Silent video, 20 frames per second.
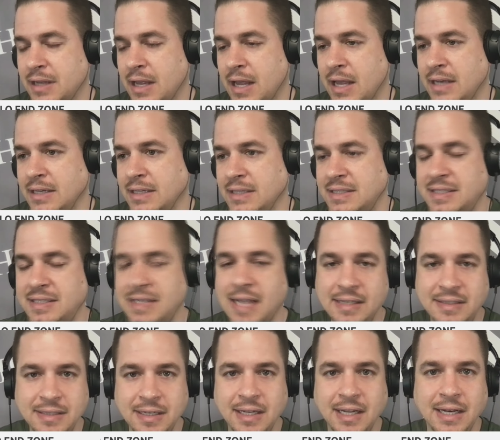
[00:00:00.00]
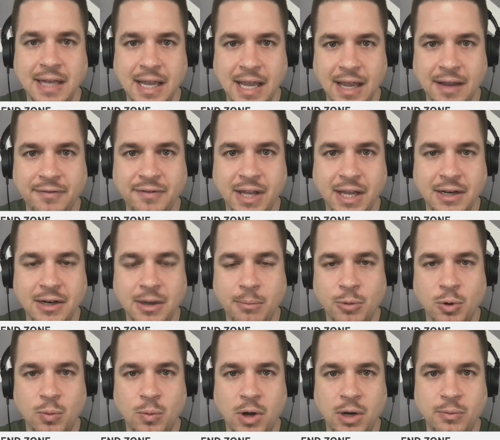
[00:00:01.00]
a necessity to have that
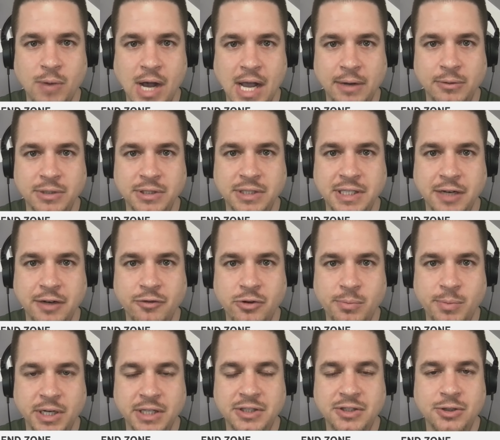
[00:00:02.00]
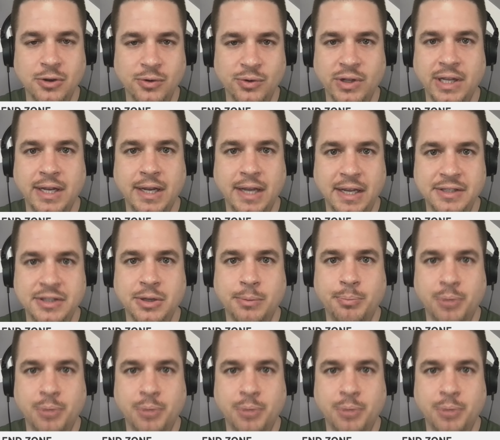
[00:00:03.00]
number one wide receiver, but it certainly is a